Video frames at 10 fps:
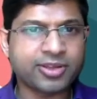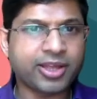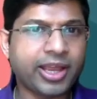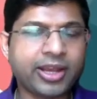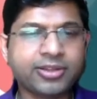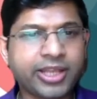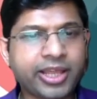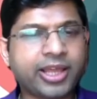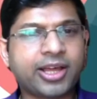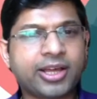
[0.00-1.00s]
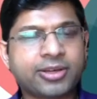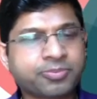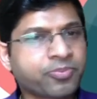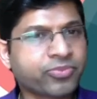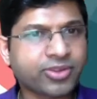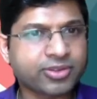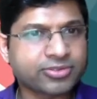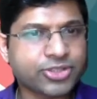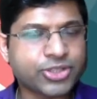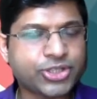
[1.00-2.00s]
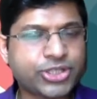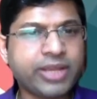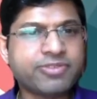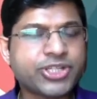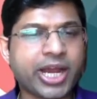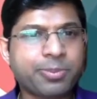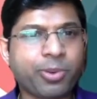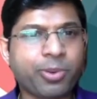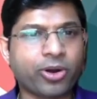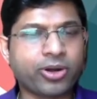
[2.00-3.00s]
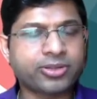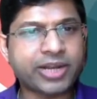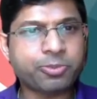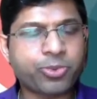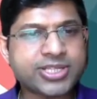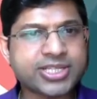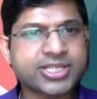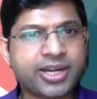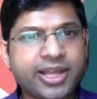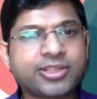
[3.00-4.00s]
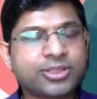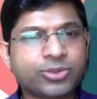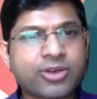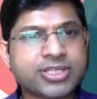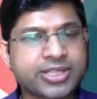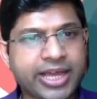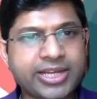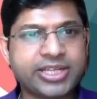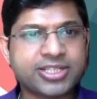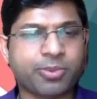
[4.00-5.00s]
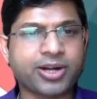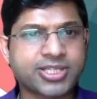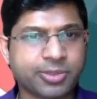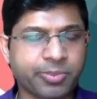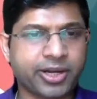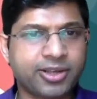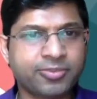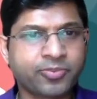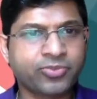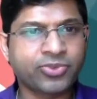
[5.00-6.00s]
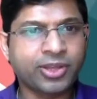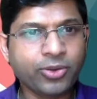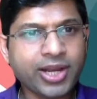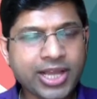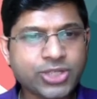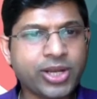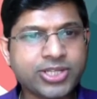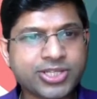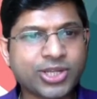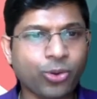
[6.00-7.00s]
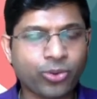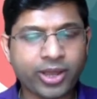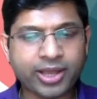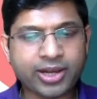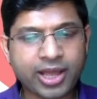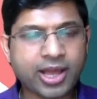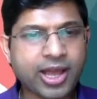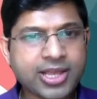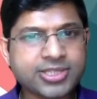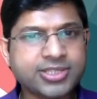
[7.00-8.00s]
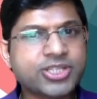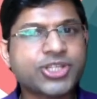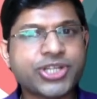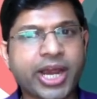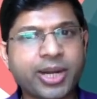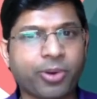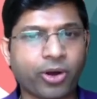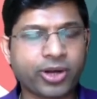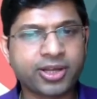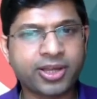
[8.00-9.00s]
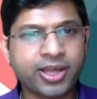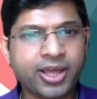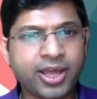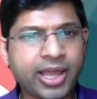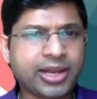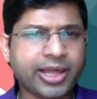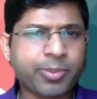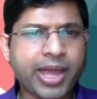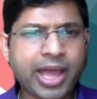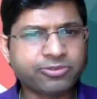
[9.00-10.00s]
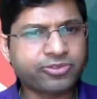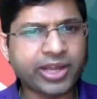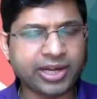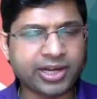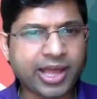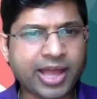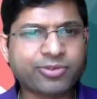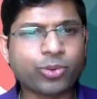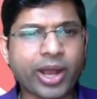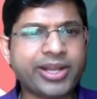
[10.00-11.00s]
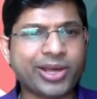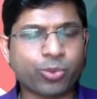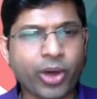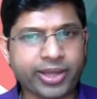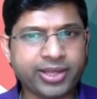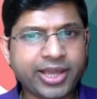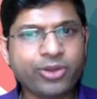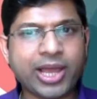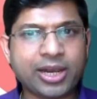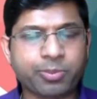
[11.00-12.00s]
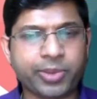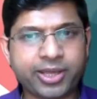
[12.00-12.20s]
in the Jeeves chatbot that we presented in the 2019 Spark Summit, you can actually just go and ask this chatbot, hey, like my app failed. I have no idea why. Can you help me?